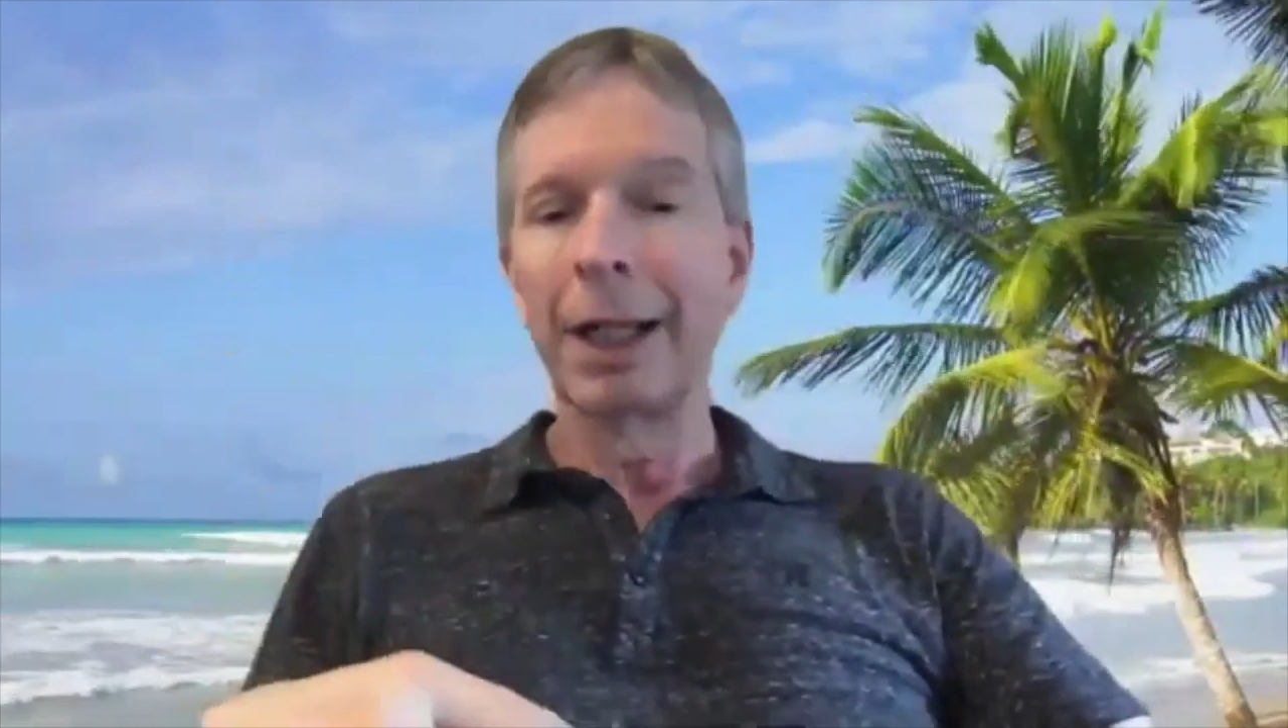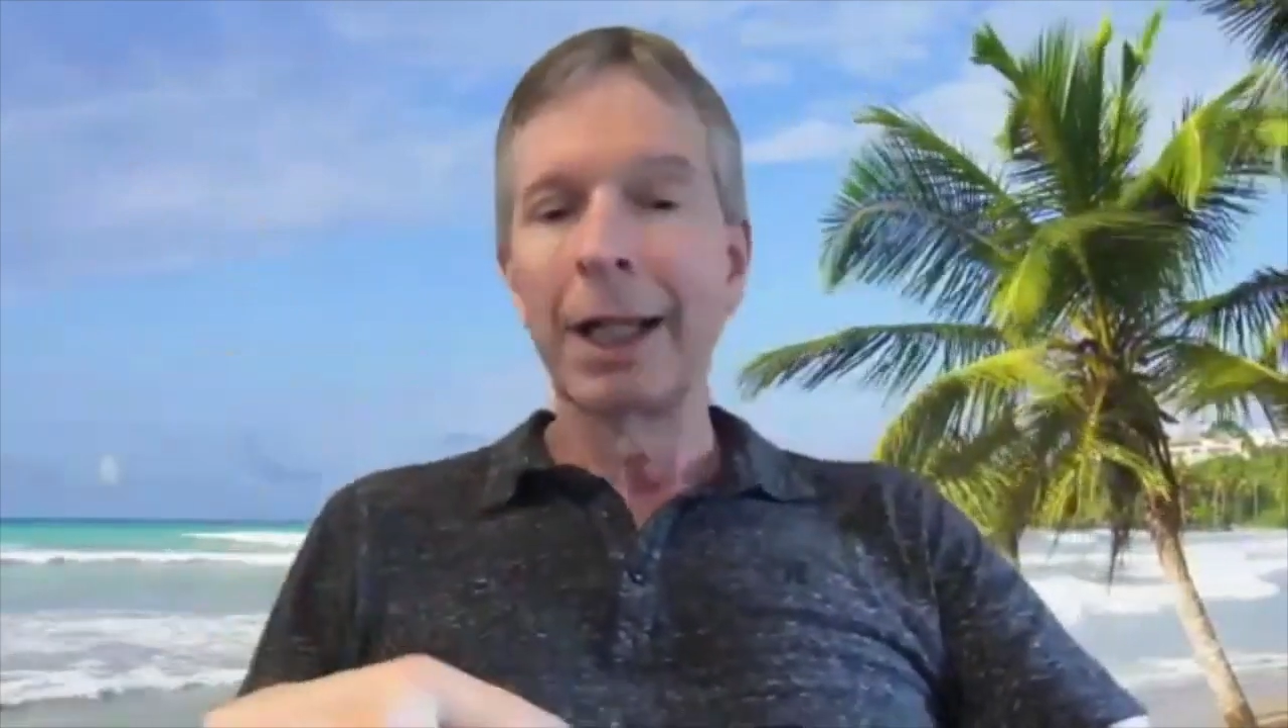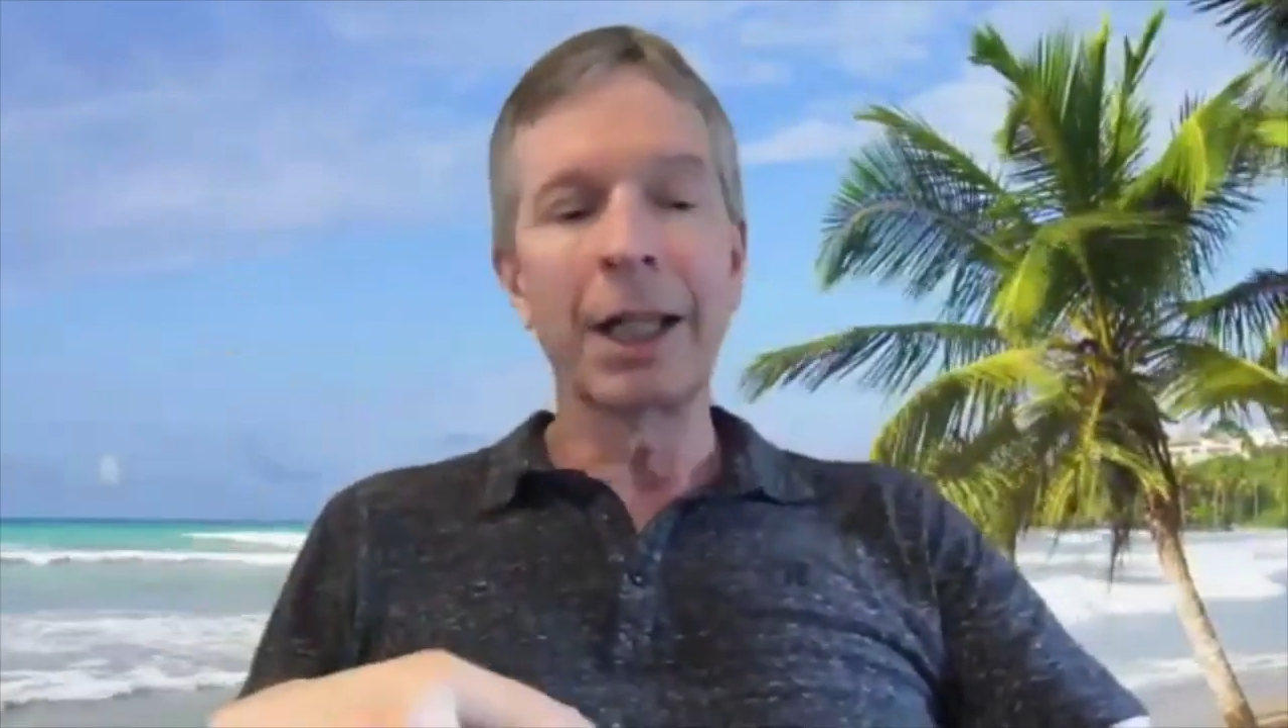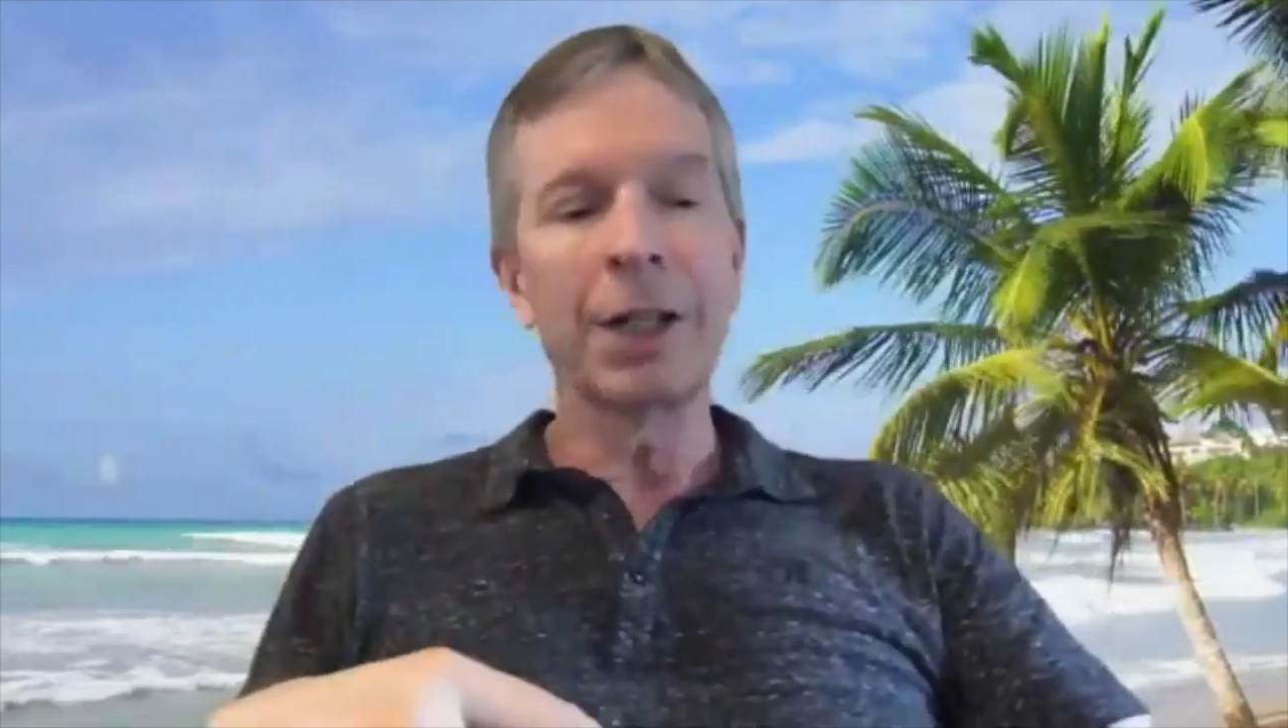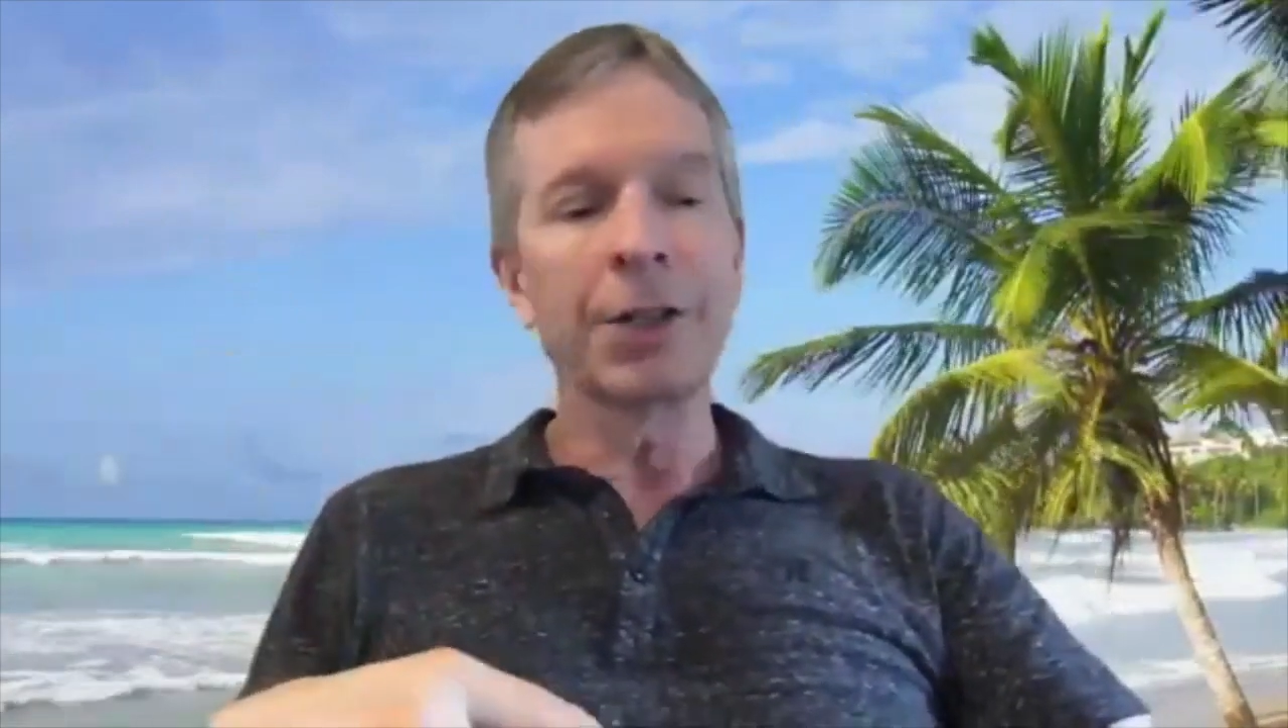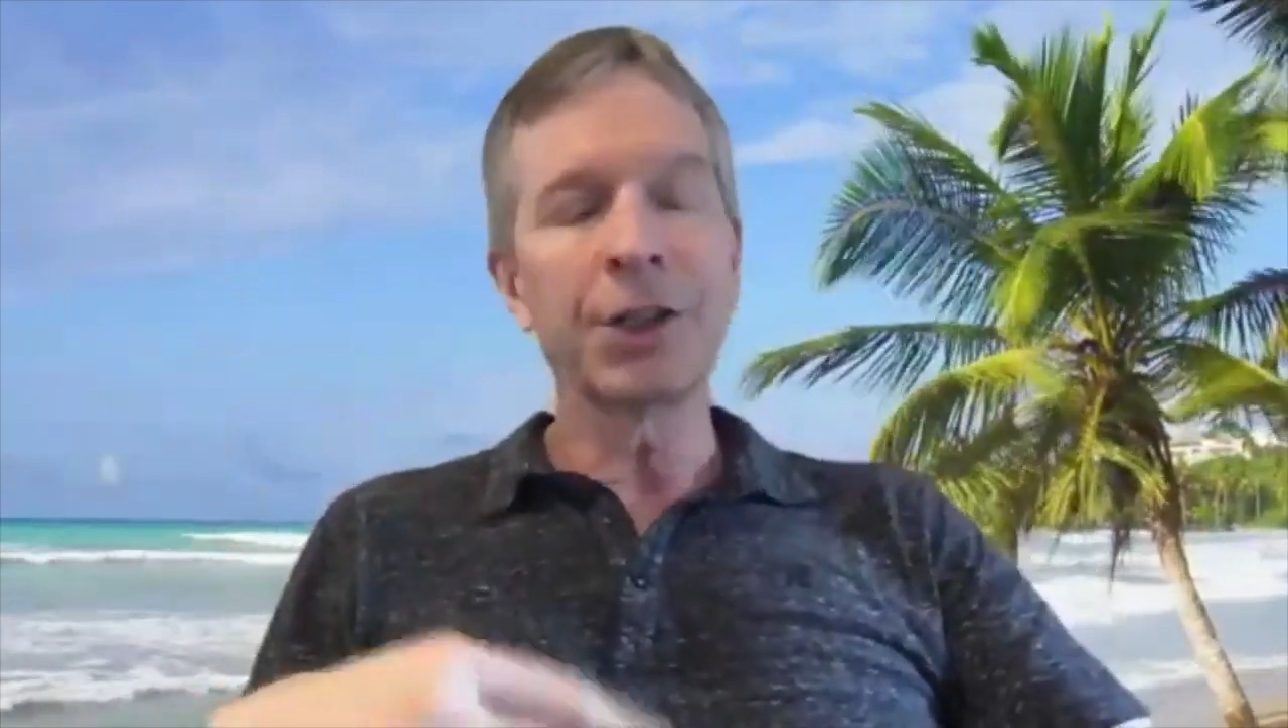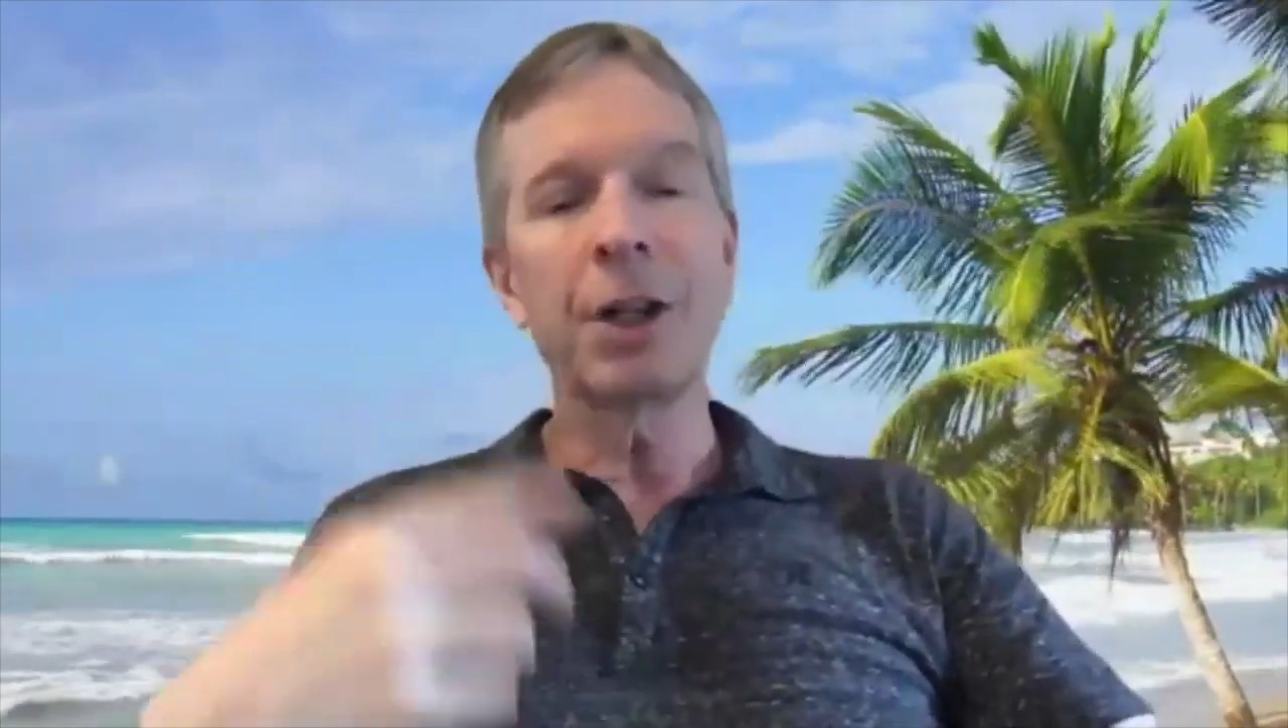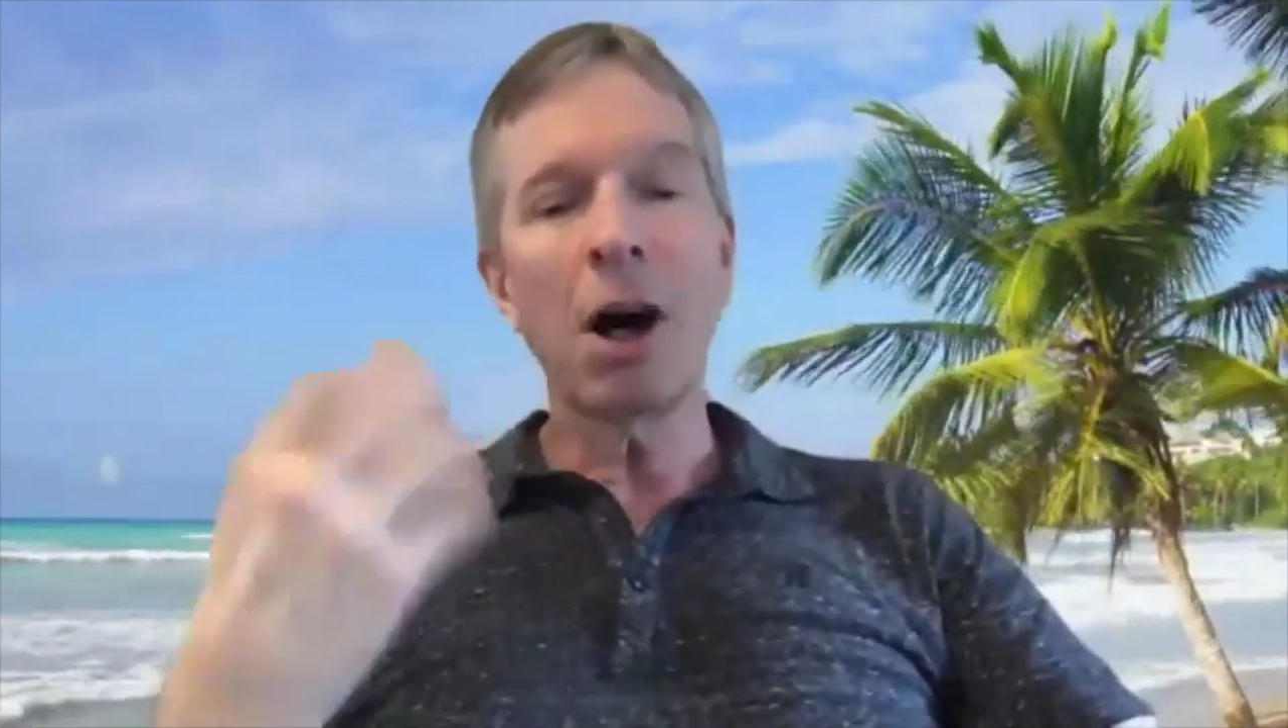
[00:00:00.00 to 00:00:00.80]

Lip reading: is an